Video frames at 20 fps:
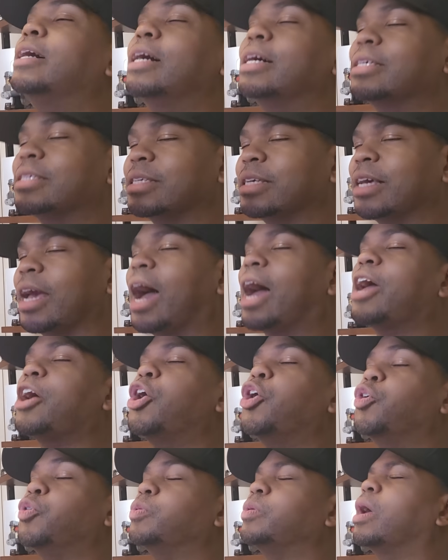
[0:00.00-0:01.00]
see, I
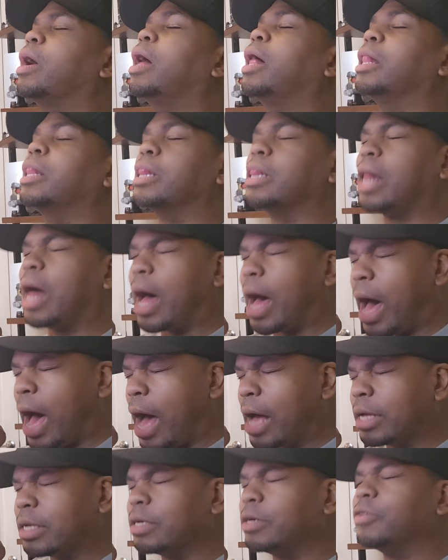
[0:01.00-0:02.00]
own a
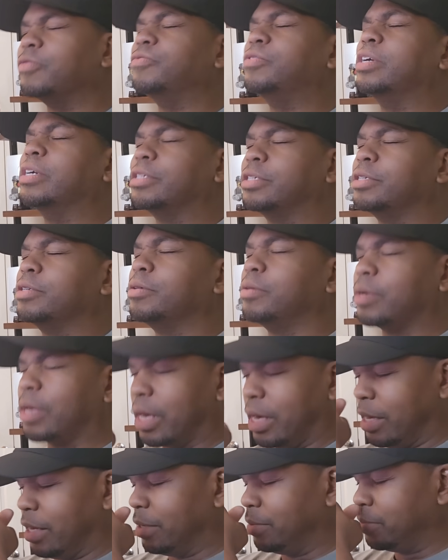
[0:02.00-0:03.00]
lot of digital
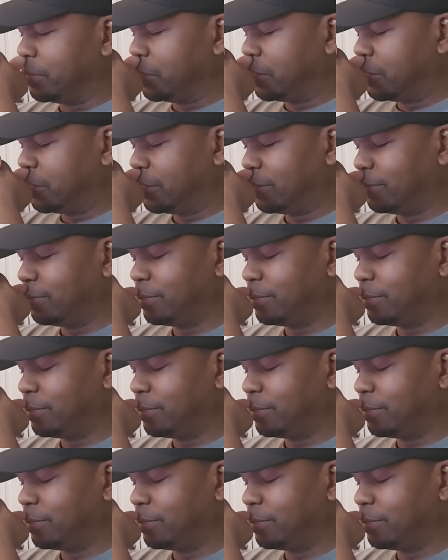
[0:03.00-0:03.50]
games.